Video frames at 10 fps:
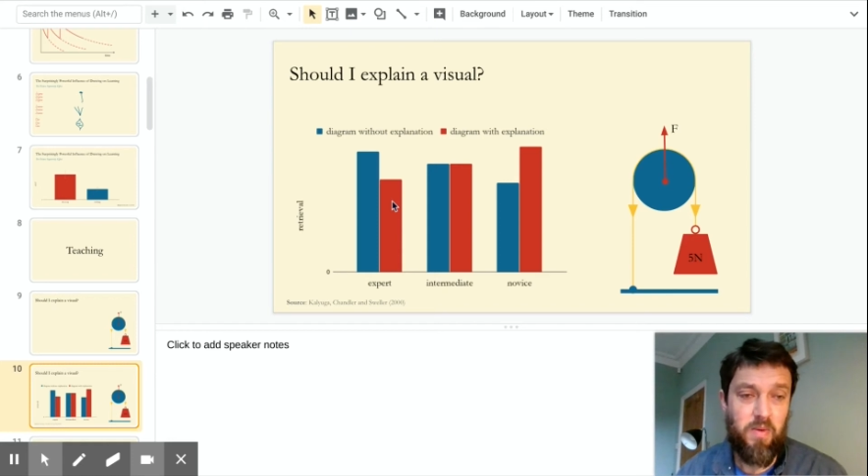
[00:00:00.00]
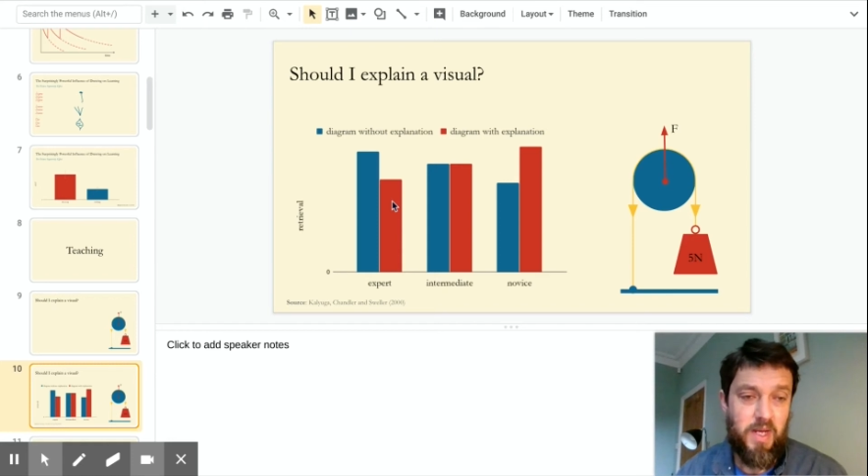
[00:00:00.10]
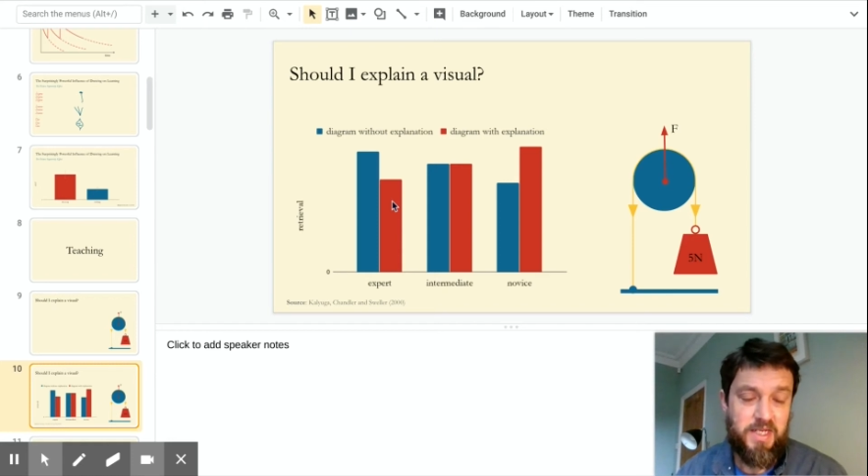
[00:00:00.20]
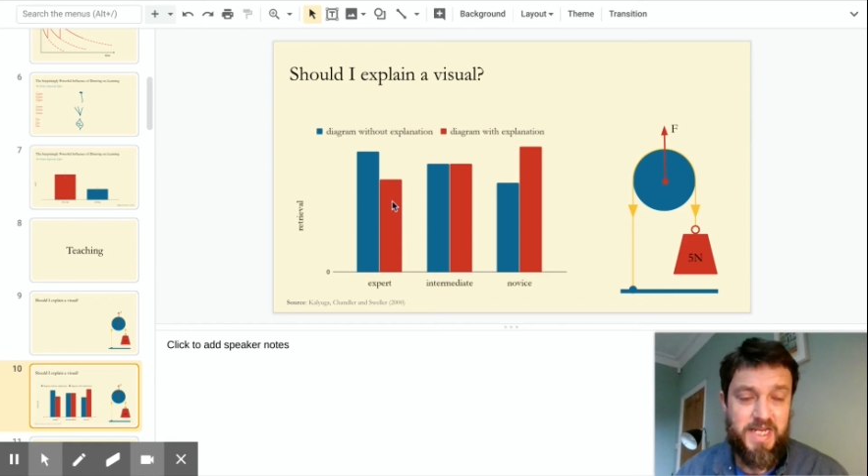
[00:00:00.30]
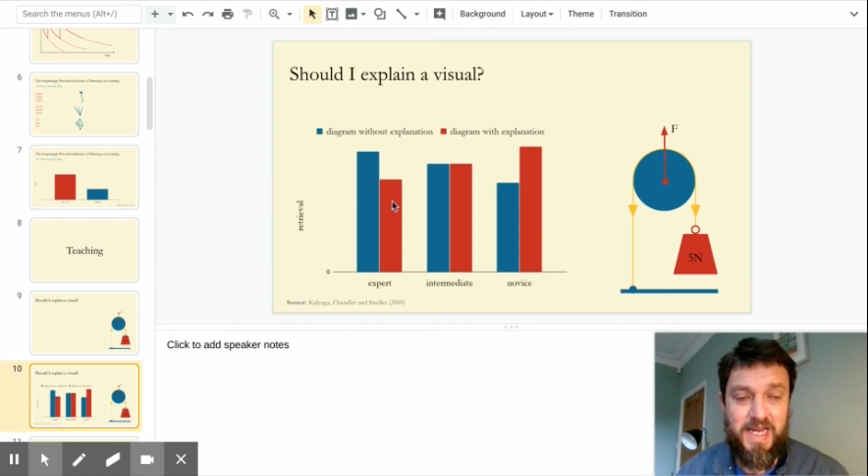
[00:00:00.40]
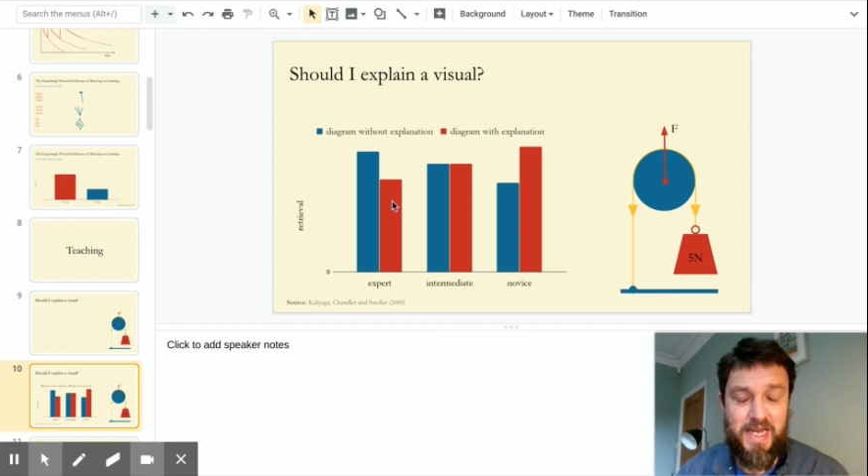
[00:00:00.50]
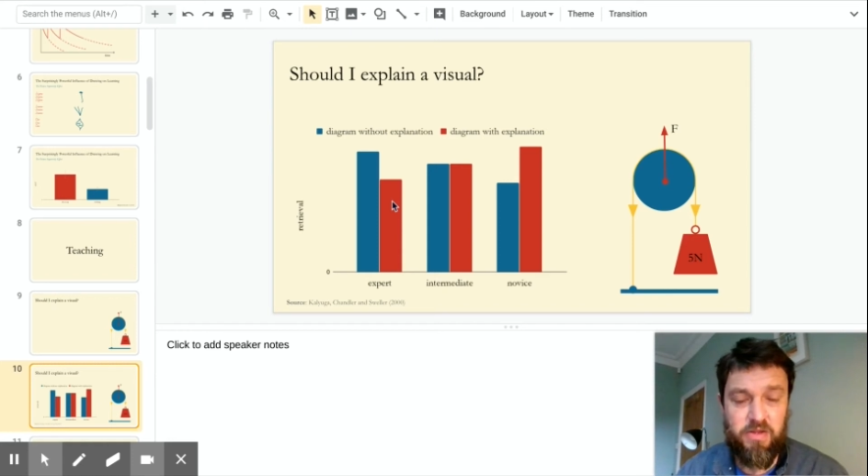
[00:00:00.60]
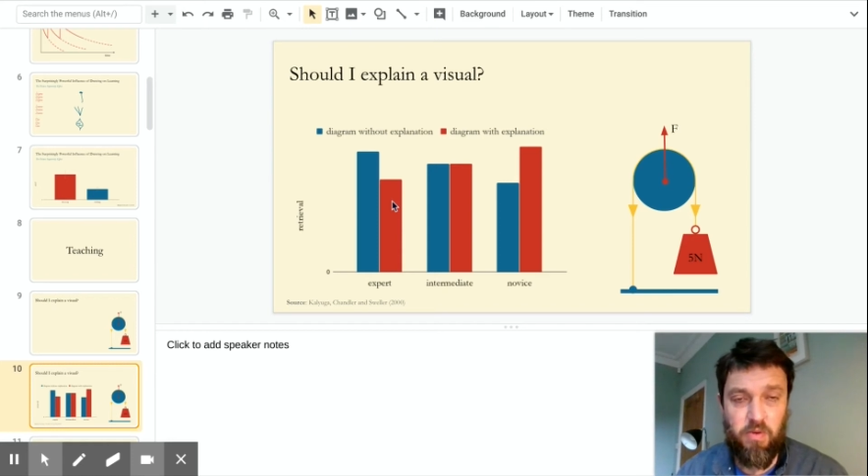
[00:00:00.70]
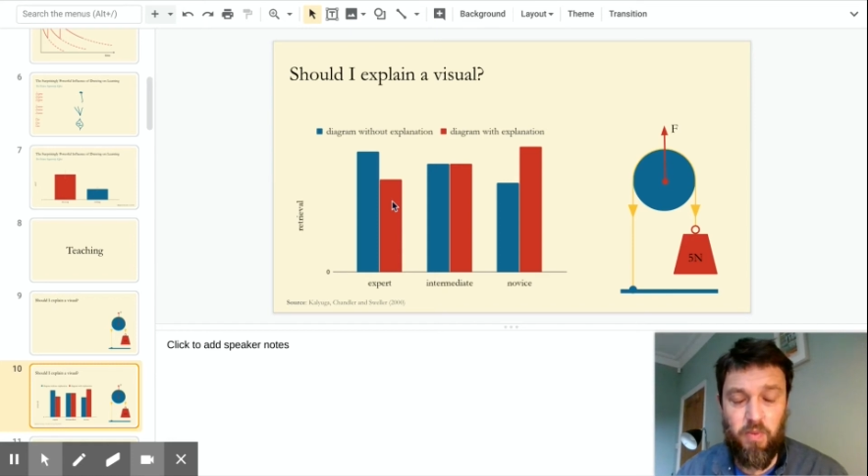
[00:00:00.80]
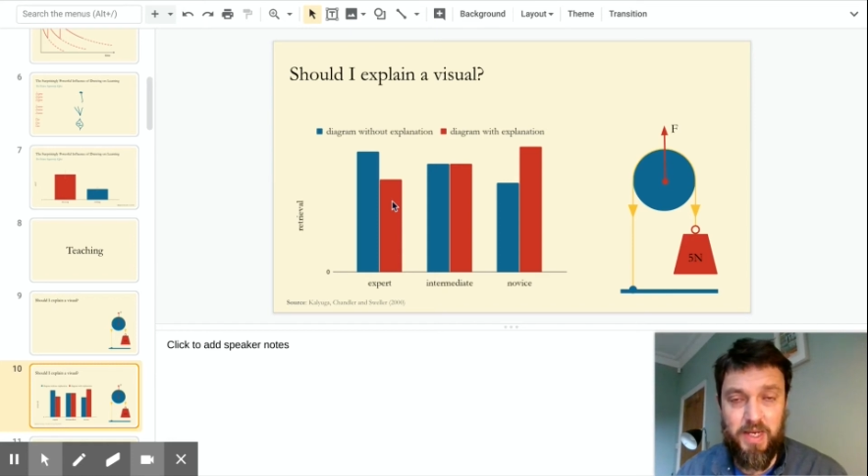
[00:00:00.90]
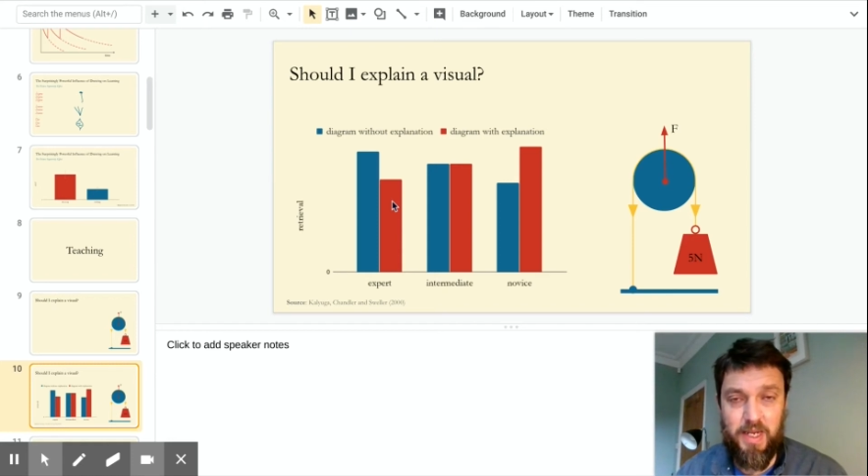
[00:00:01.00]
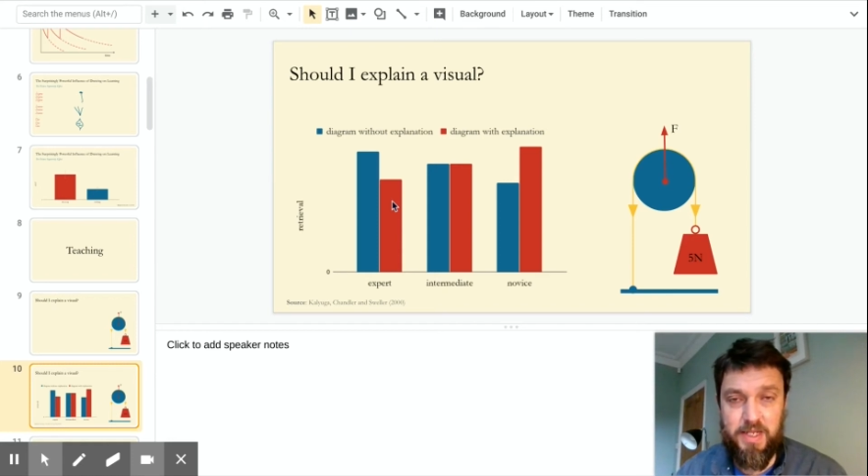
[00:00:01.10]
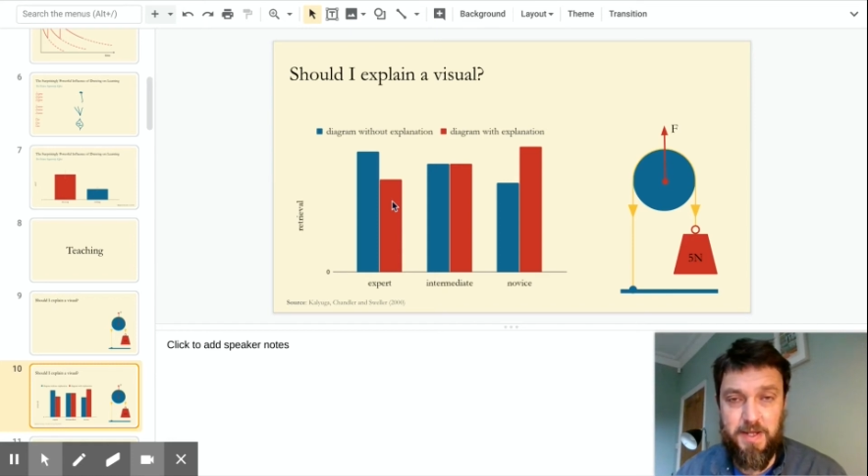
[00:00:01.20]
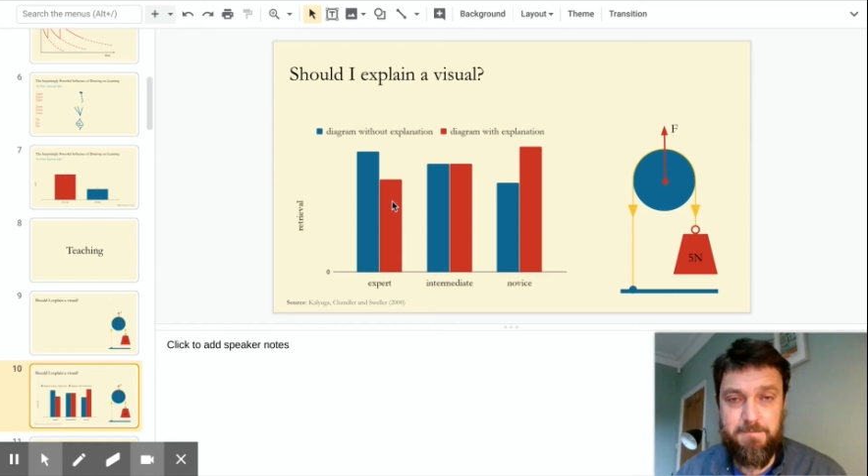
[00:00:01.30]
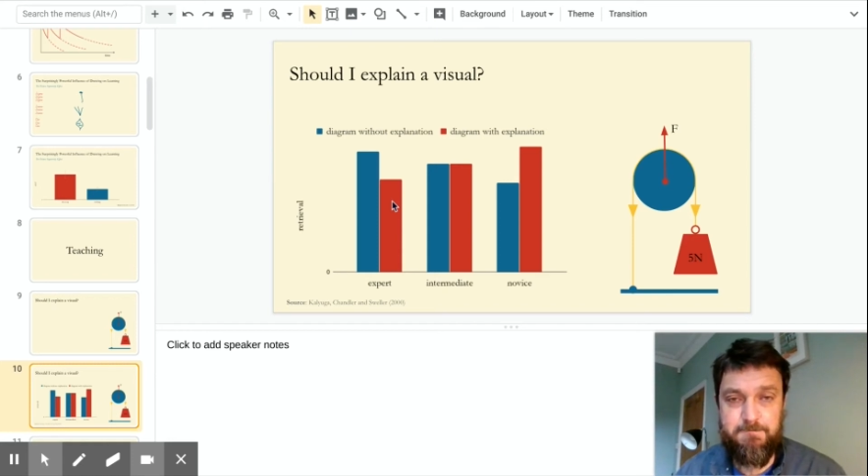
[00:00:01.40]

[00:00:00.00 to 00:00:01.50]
a day later, a week later.